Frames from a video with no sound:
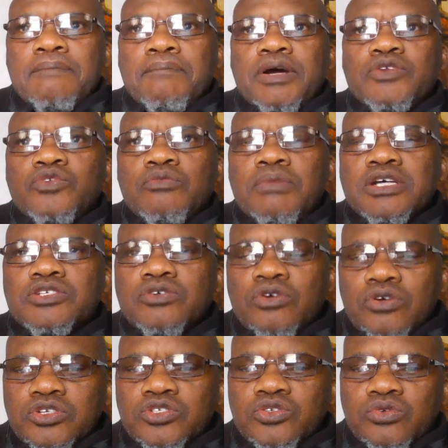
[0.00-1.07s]
But we must
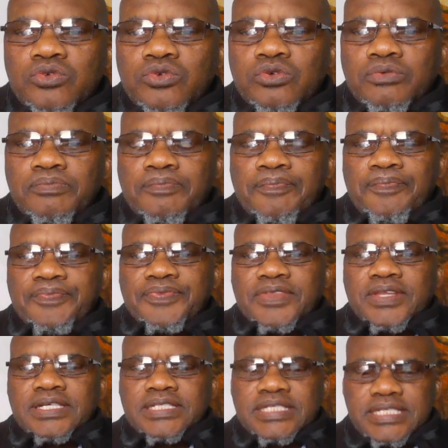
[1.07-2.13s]
also
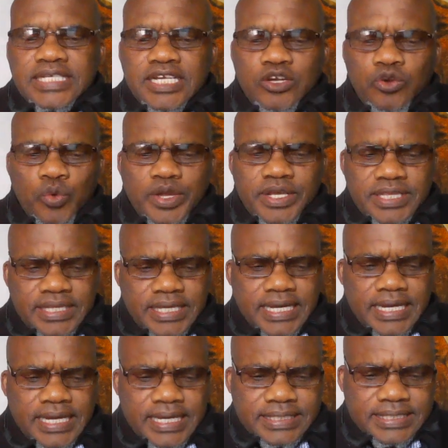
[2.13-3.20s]
deal with
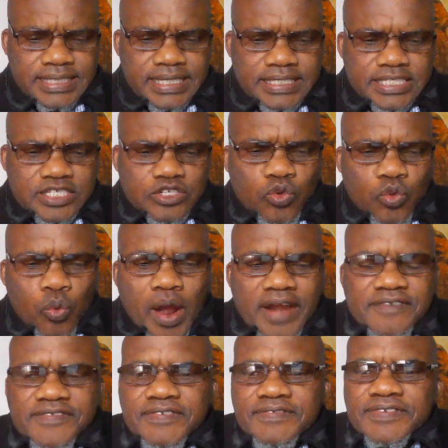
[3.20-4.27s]
section
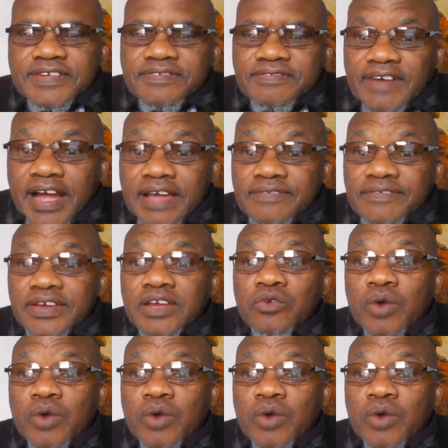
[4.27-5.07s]
155 and